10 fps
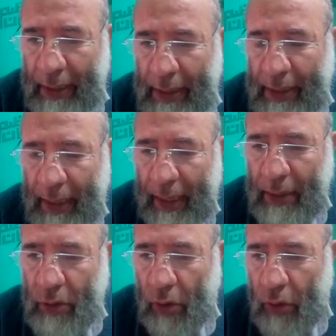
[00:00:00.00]

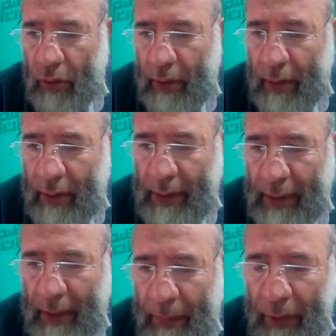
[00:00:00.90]
state or
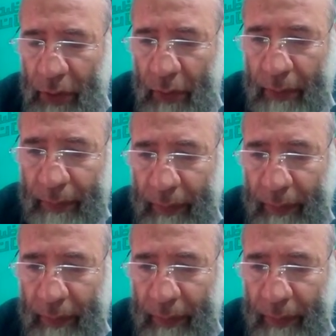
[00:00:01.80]
sick person.